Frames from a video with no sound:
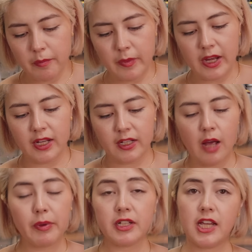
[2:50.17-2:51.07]
my
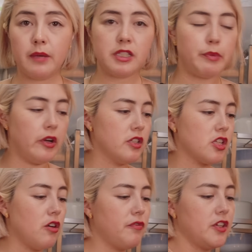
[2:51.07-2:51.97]
couple of tablespoons
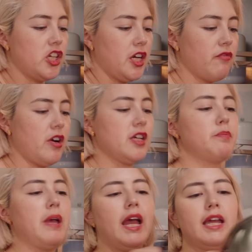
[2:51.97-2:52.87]
of the chicken rice
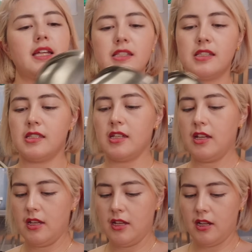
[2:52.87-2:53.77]
paste.
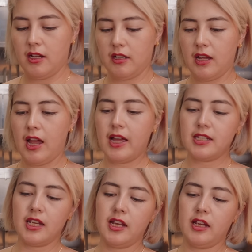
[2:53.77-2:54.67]
I'm going to
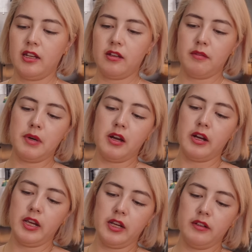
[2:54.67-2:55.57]
add in
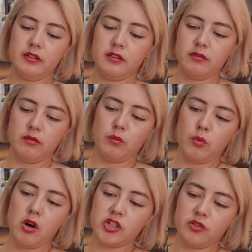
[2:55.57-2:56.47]
my
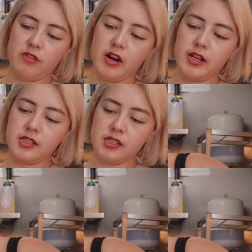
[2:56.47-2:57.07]
washed rice.